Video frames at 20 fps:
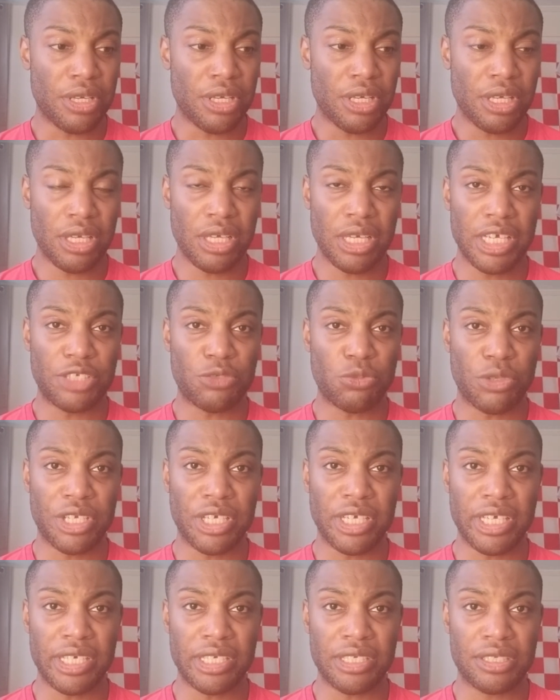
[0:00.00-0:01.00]
It is what
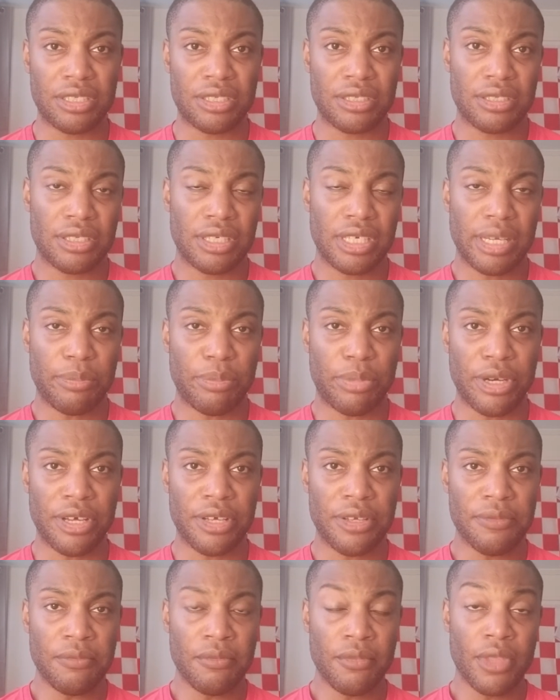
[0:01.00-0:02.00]
it is.
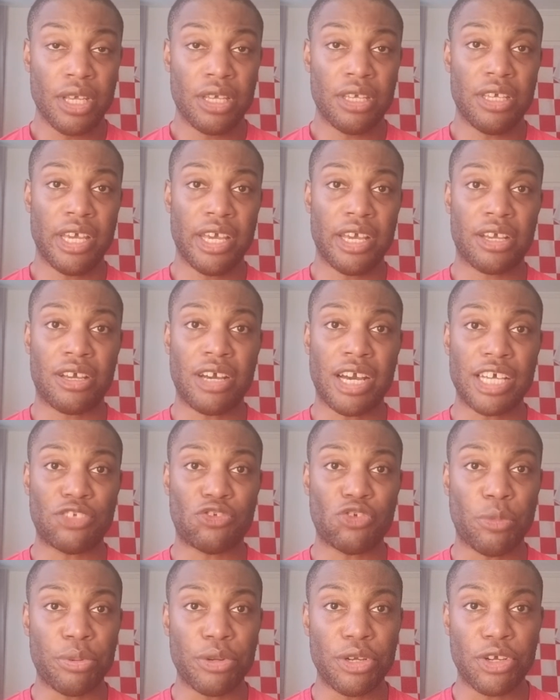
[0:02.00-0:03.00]
But yeah, guys,
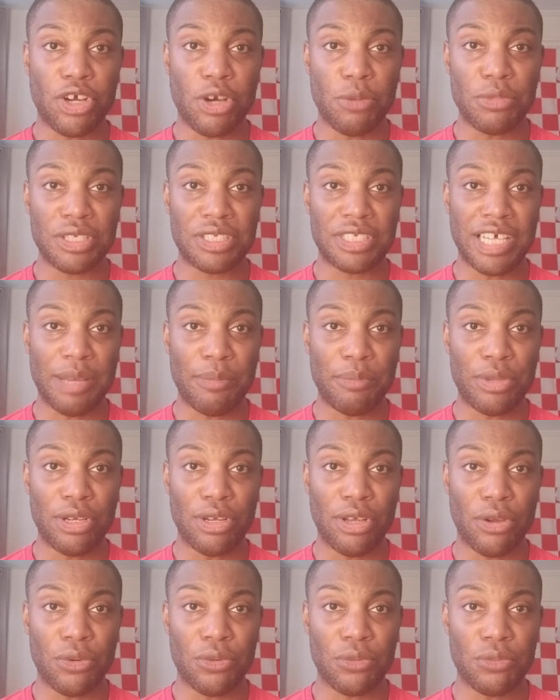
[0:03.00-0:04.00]
drop in the comments down
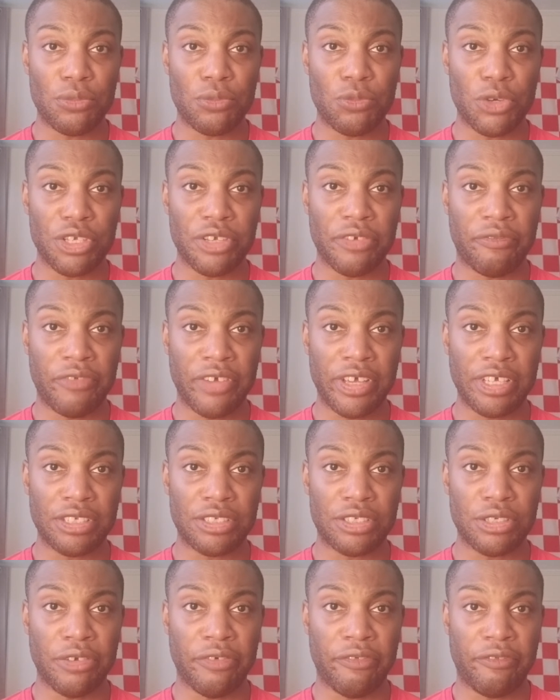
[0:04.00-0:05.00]
below what you
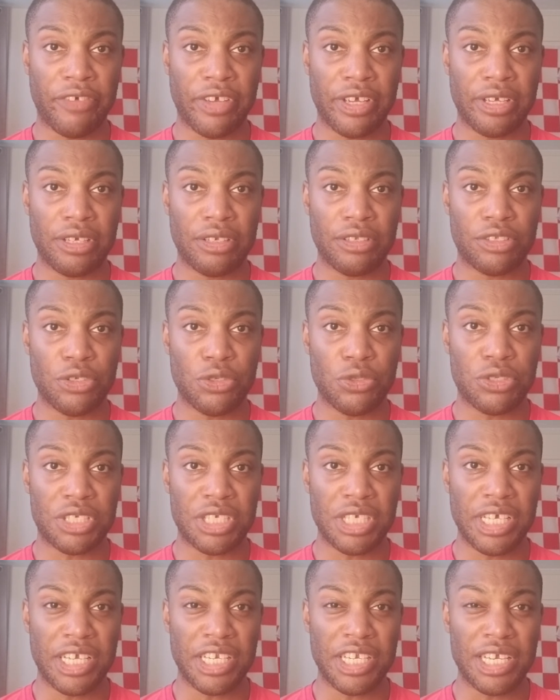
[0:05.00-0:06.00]
think. Do you
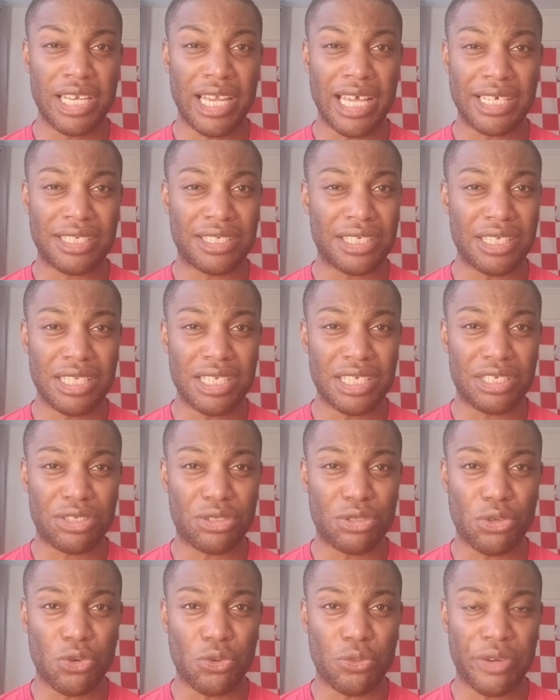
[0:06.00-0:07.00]
see any legs in this
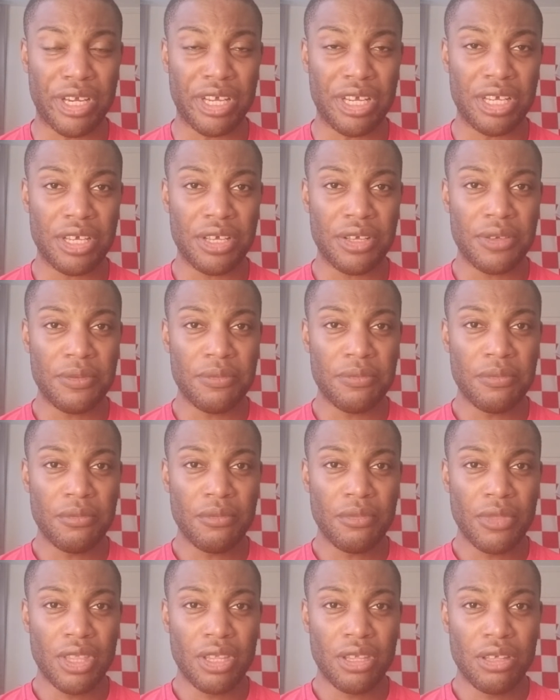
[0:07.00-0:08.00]
story?
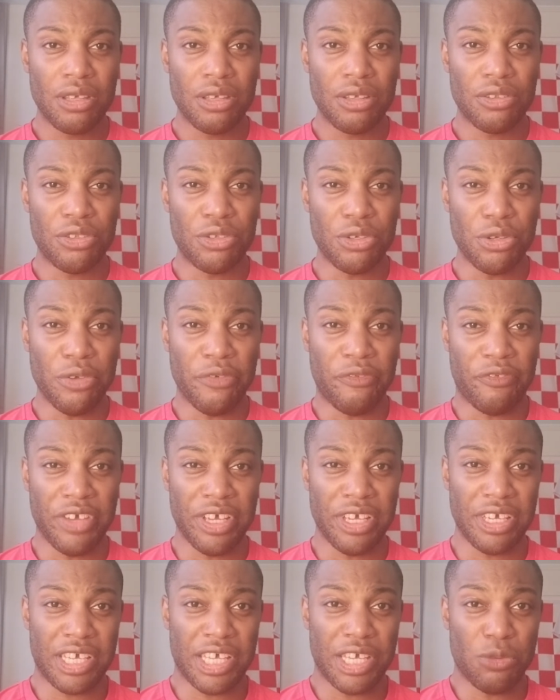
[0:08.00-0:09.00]
Do you
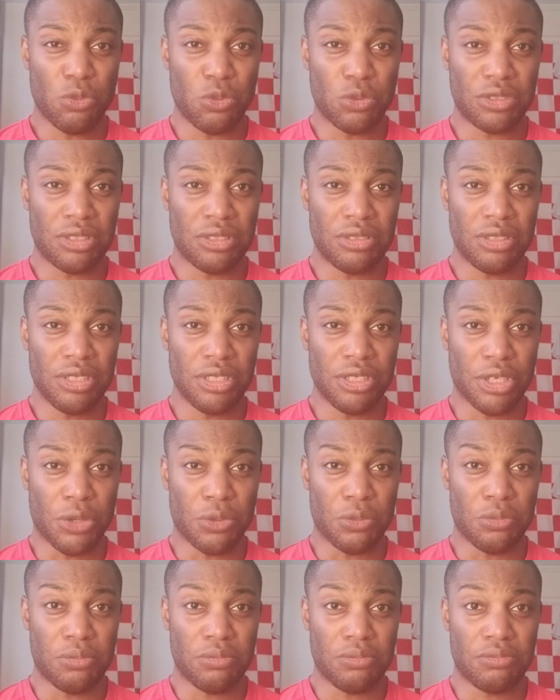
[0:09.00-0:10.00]
think he will, you
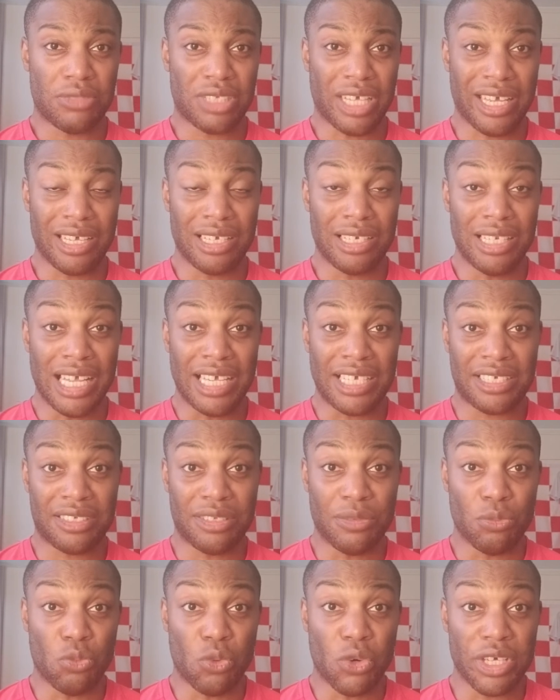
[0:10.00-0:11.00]
know, take less
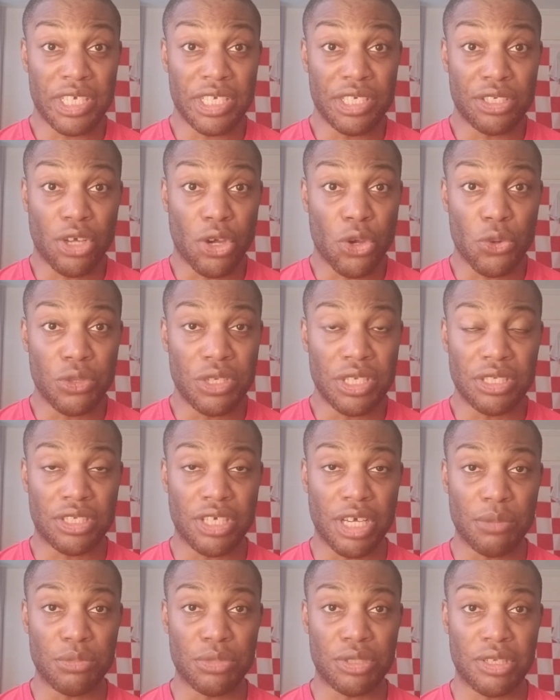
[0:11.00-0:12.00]
than what he's owed in
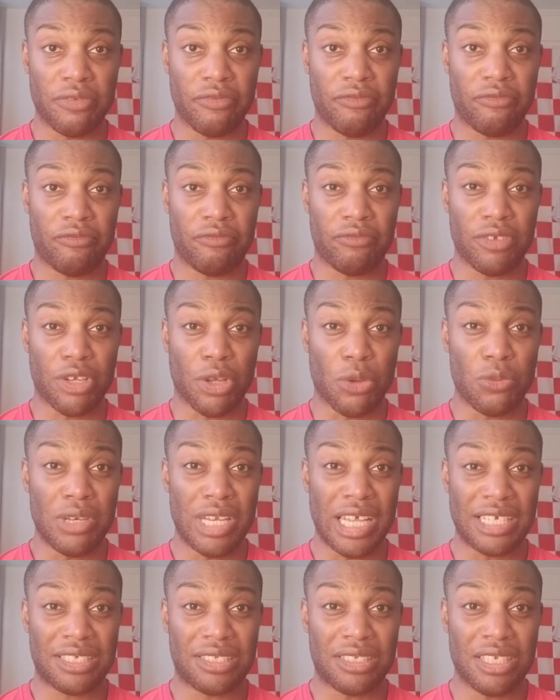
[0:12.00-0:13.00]
terms of, you know,
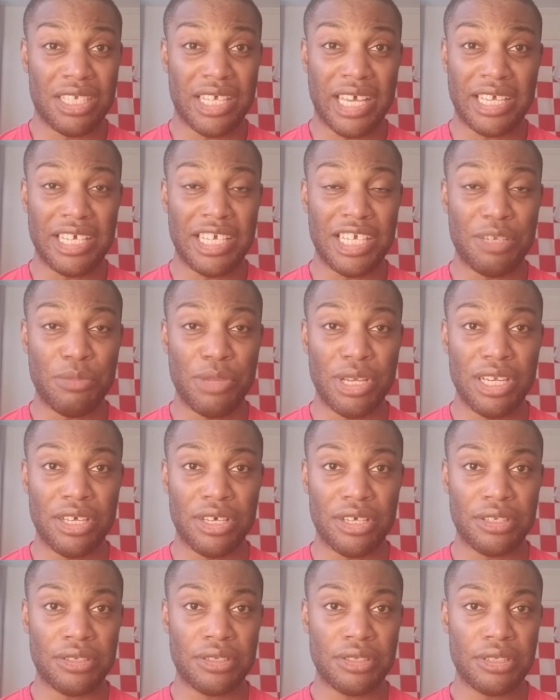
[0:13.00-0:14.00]
less than the 18
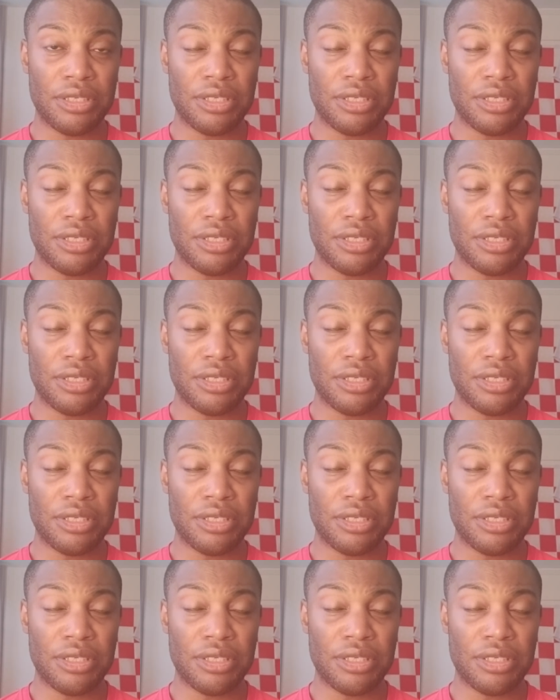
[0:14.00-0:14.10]
million?